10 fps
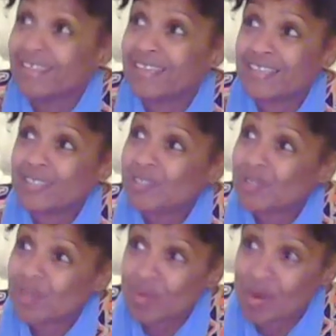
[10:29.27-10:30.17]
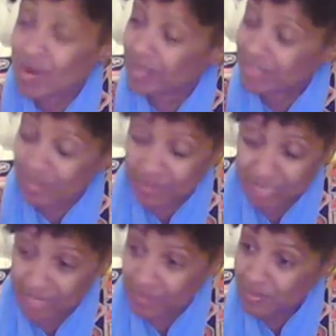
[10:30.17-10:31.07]
It is so hard
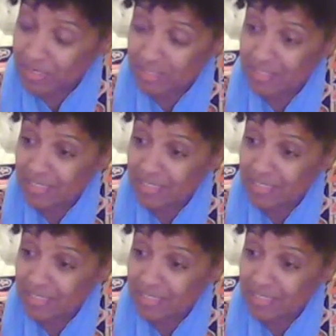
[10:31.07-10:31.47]
sometimes,